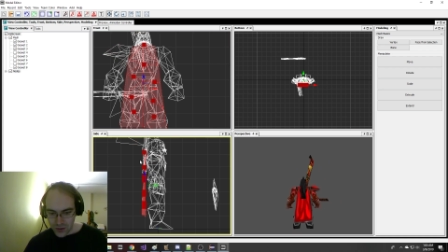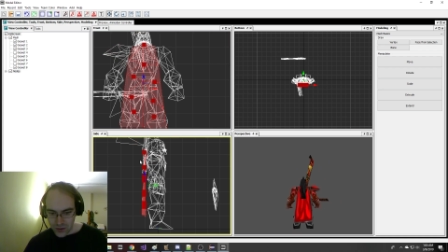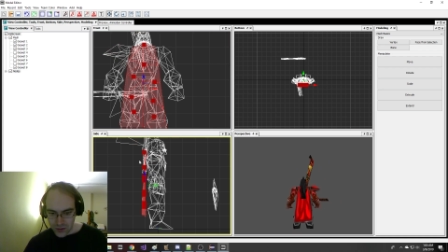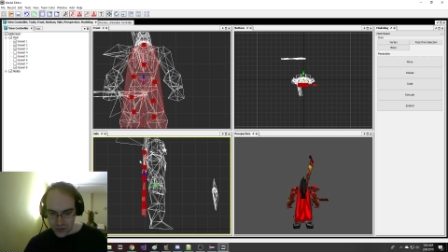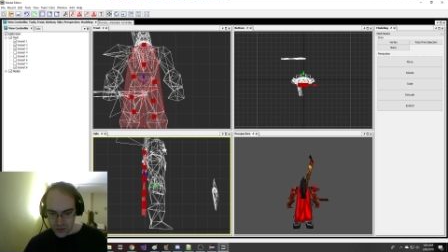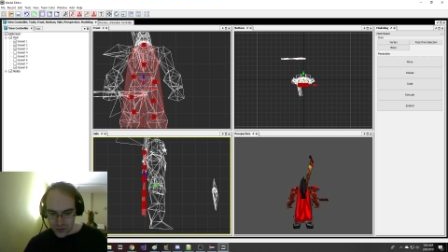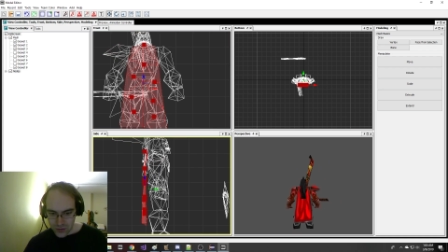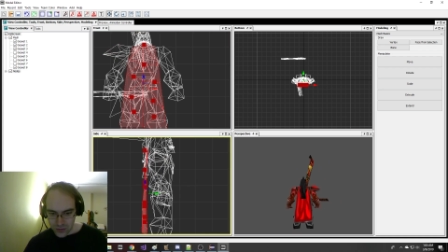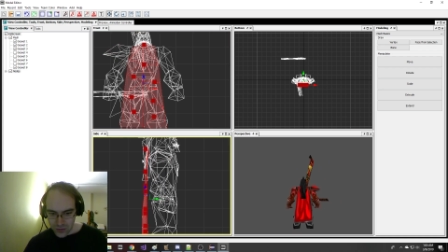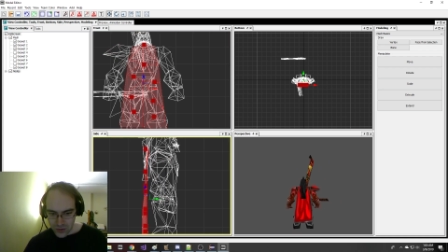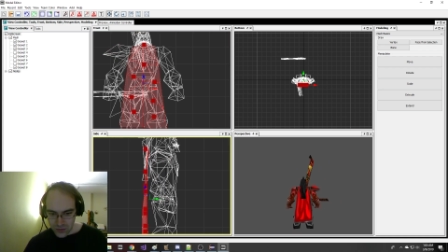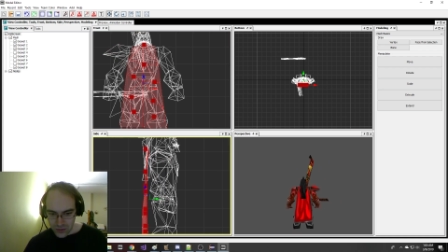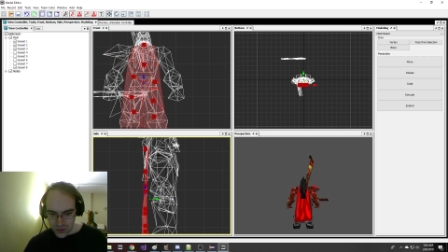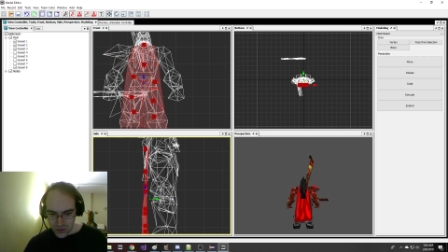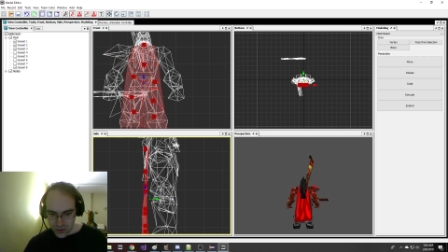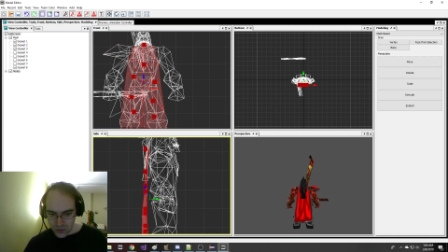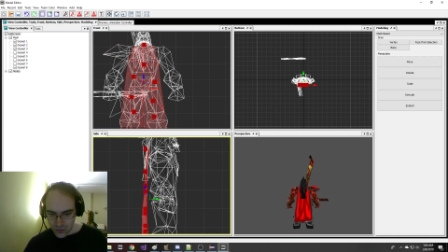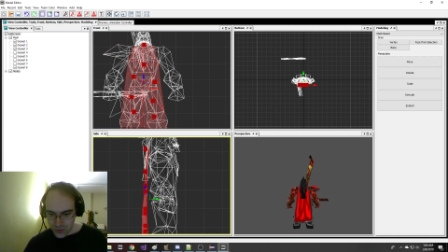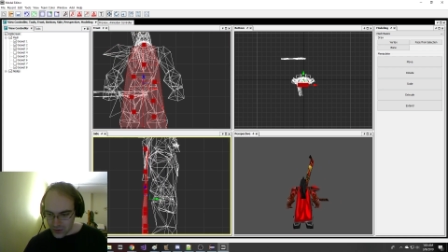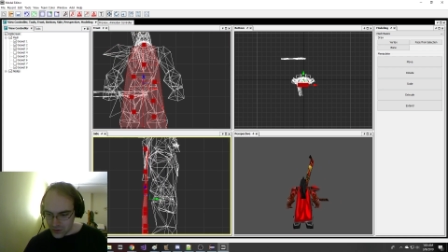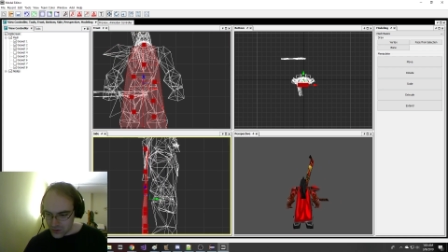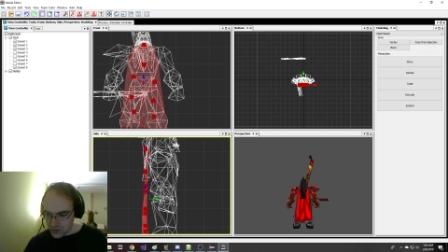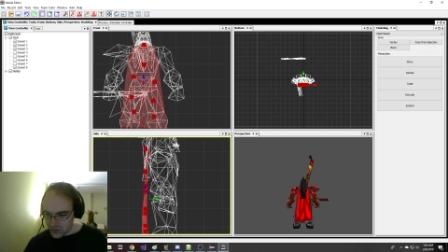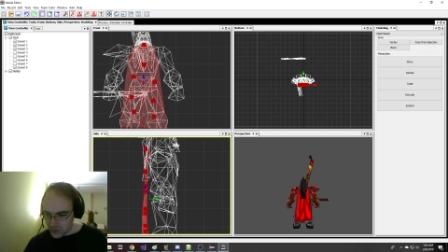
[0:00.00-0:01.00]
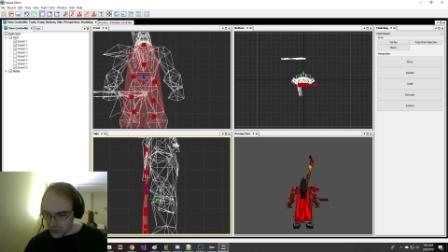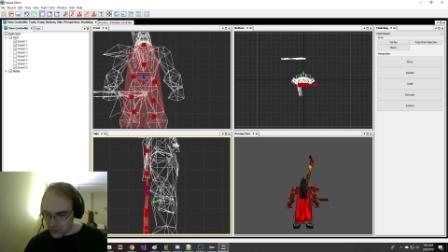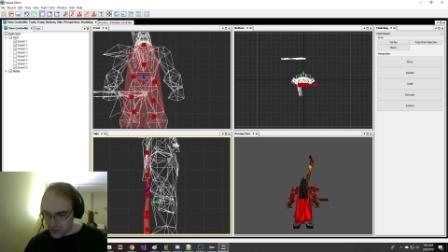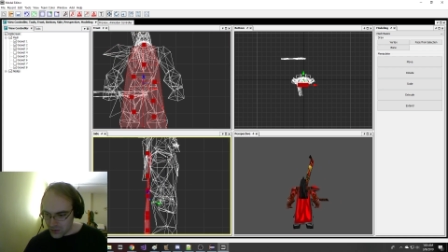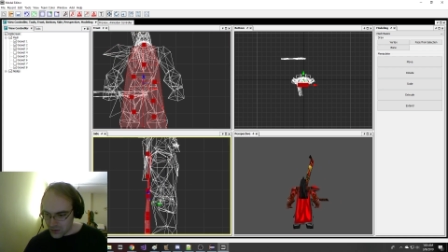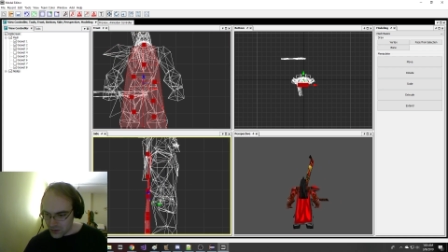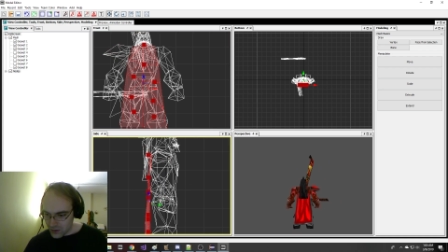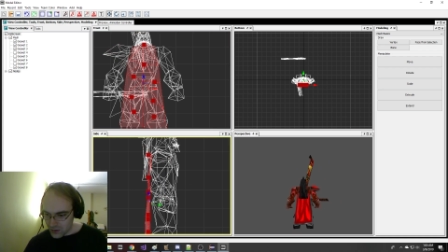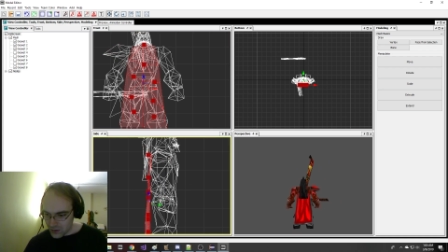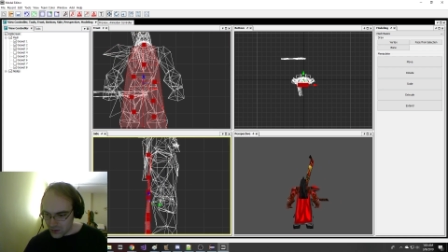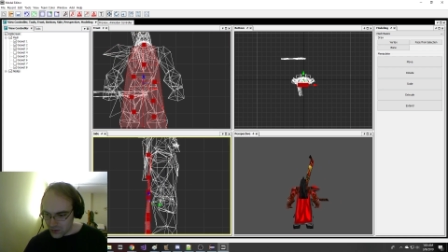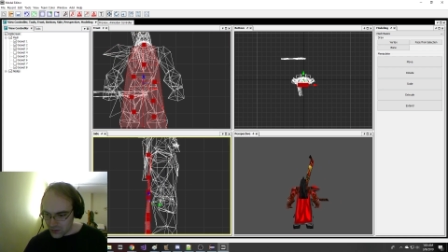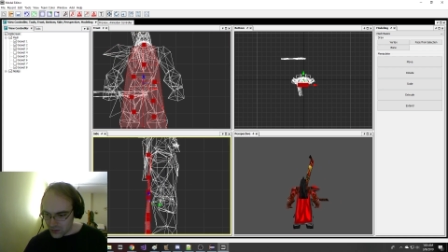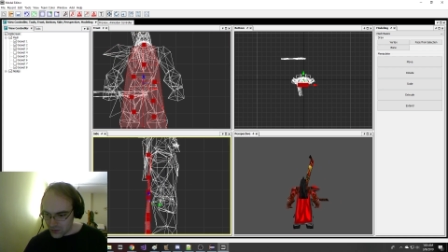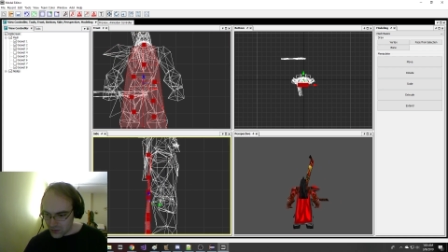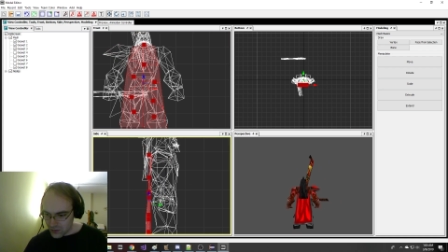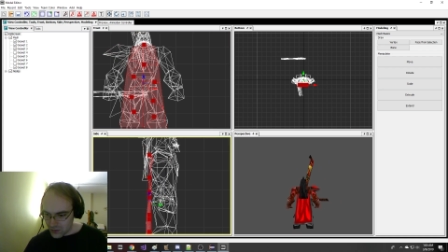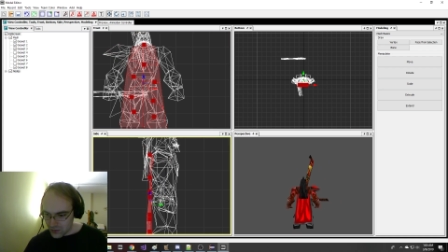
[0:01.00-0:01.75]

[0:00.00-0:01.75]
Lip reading: So we really want it to be